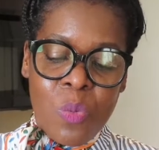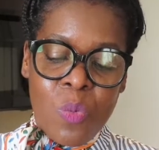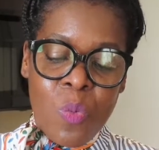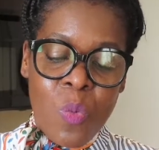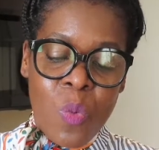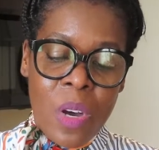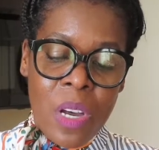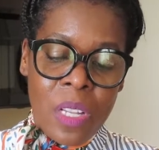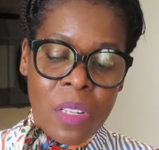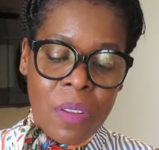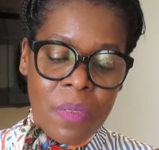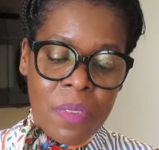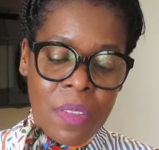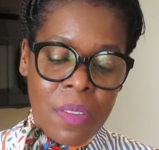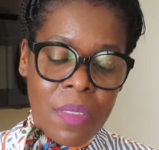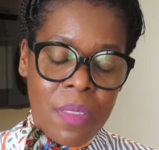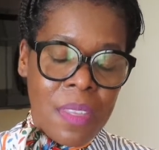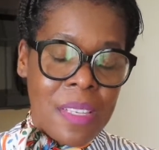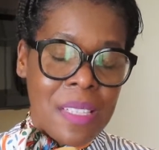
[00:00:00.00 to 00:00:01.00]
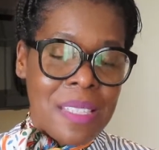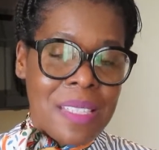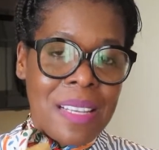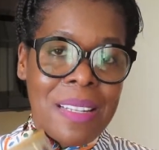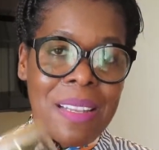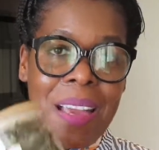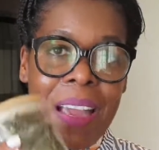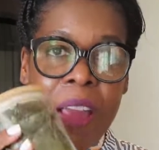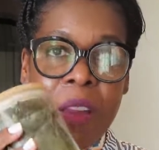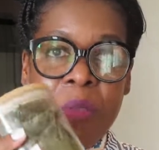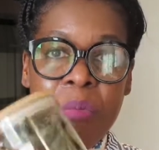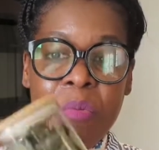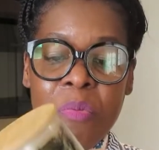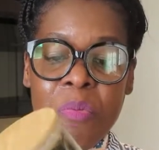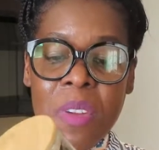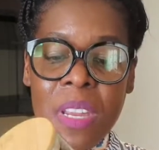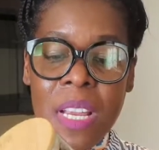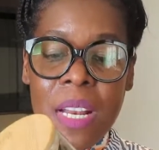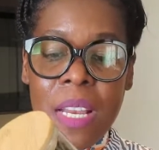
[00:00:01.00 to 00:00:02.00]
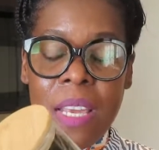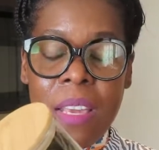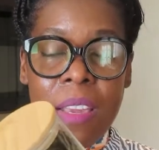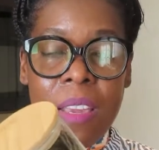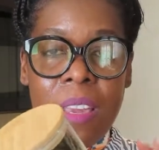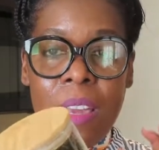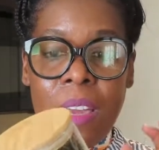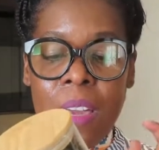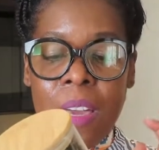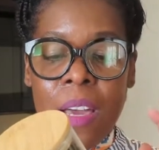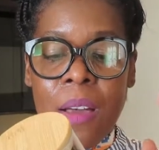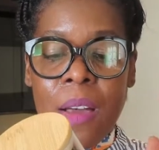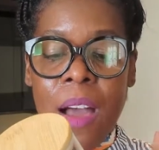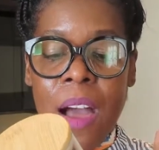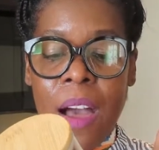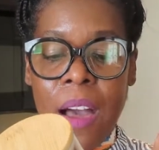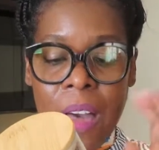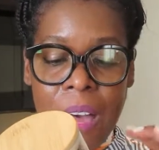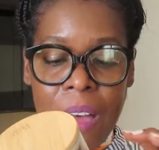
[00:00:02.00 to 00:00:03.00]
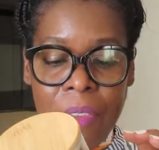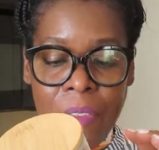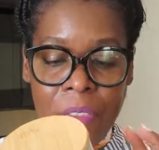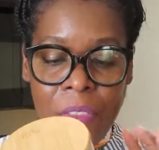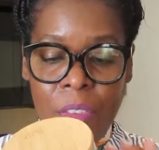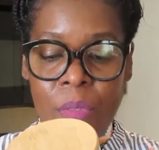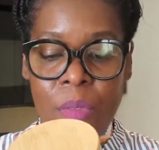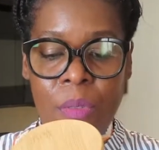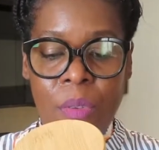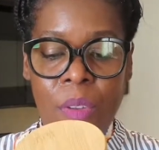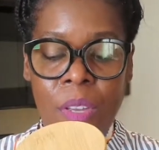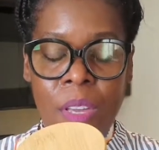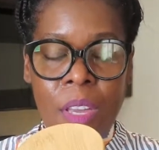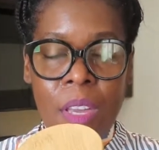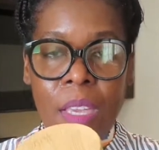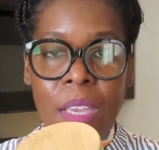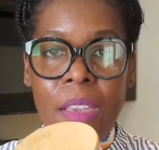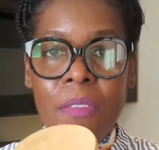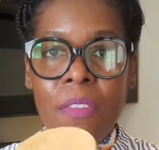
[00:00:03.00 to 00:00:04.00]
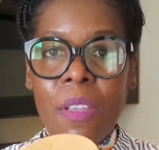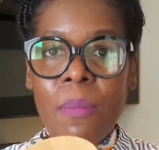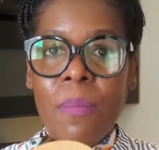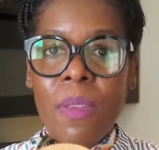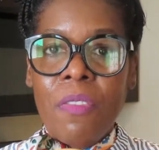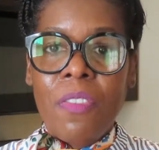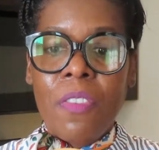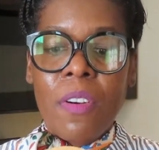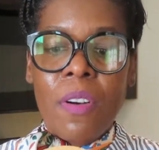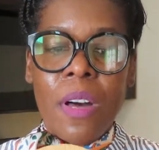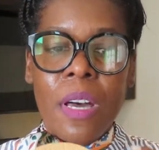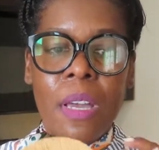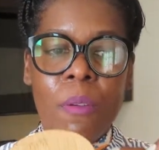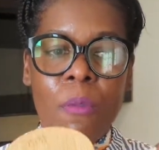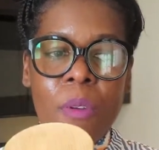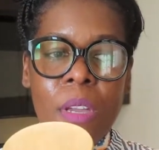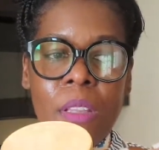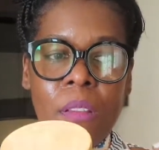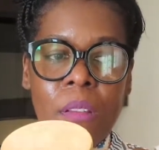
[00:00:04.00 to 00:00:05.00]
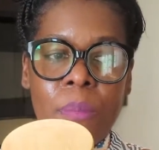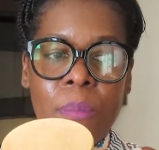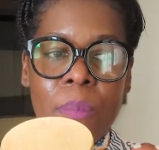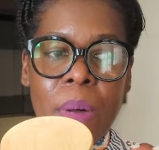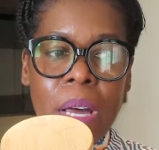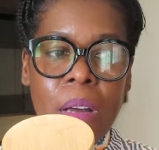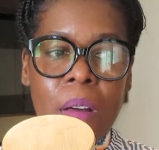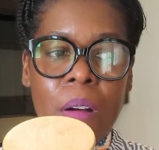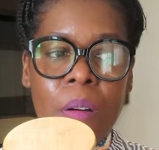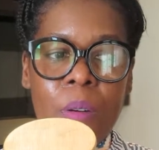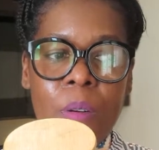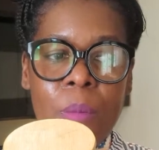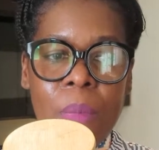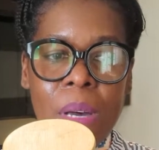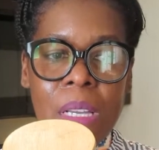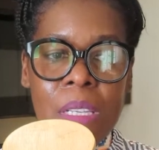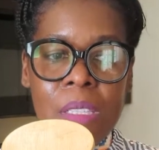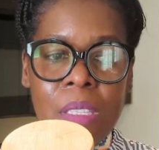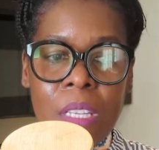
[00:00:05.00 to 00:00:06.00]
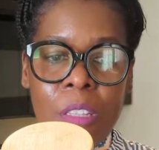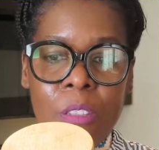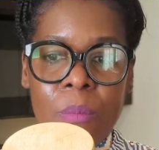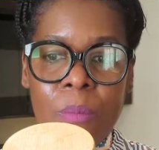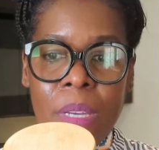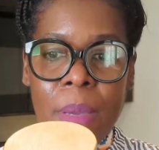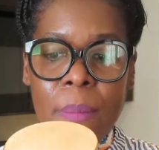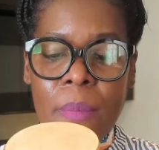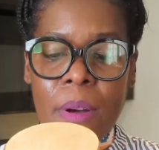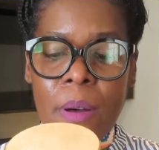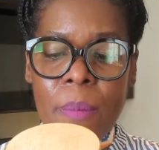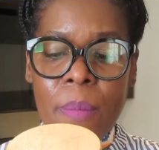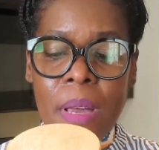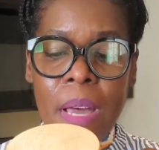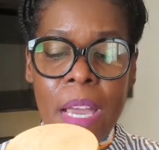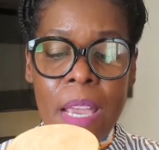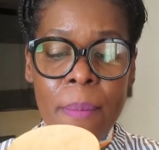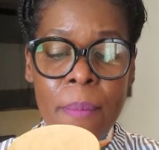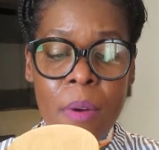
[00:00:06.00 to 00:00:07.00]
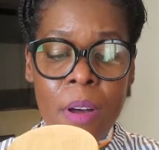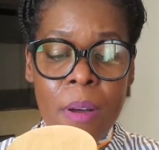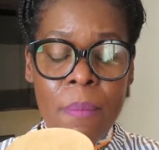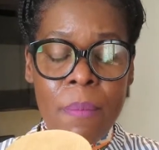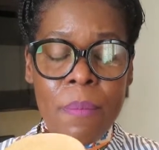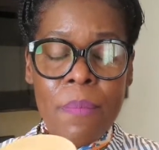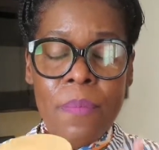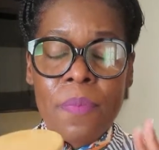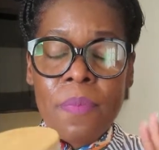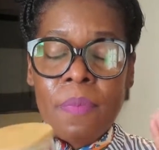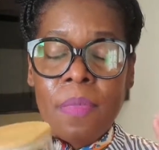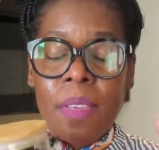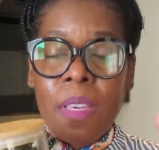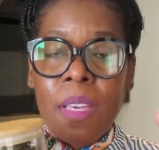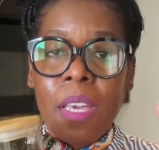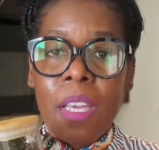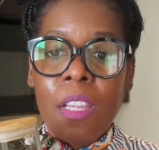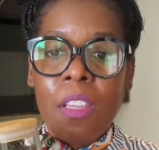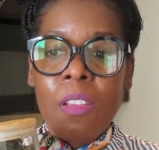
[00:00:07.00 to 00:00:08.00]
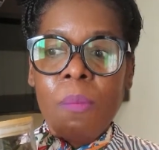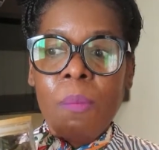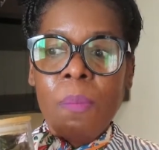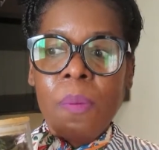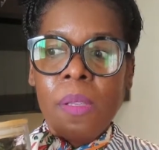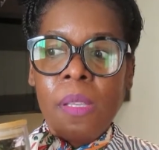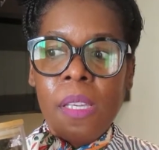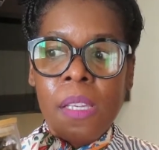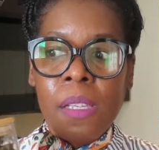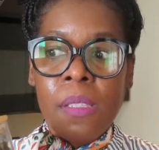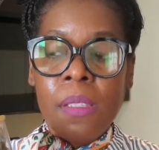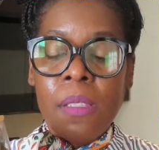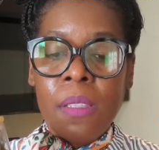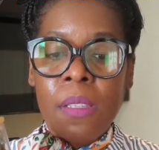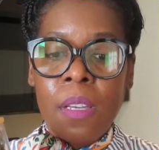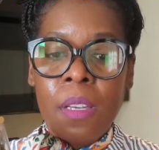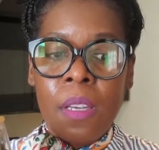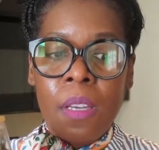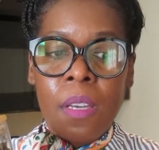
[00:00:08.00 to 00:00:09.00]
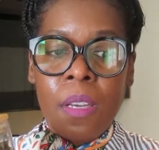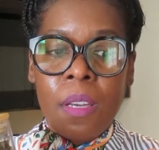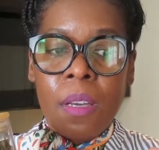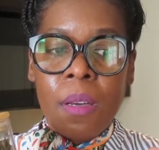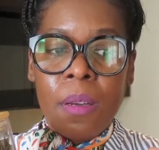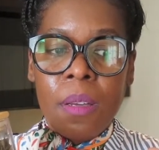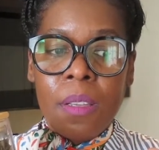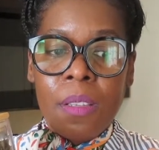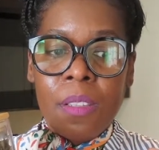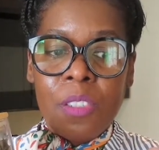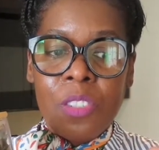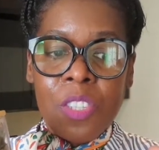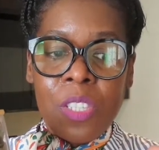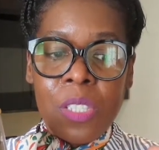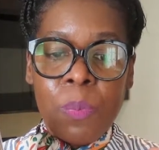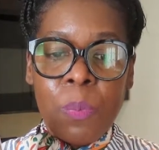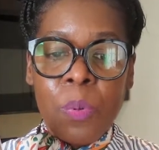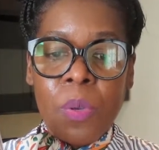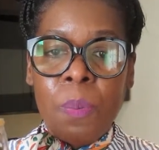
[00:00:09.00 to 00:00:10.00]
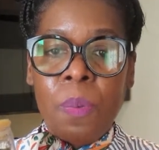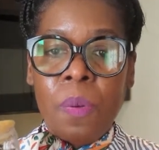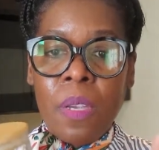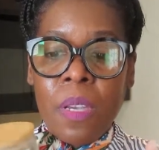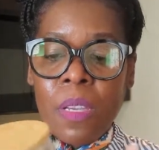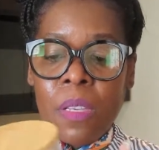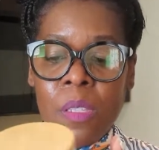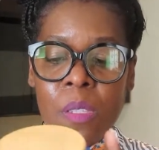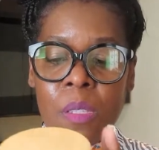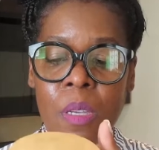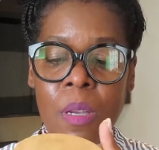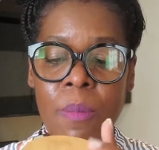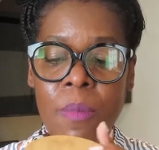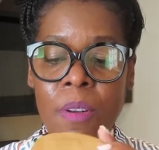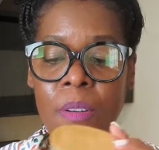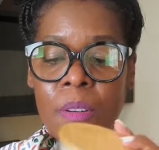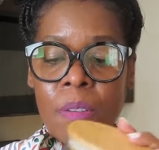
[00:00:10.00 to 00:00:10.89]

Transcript: one of the things that I really have to. Even before I went back home, I said to my mom, "Hi mom, can you please just prepare some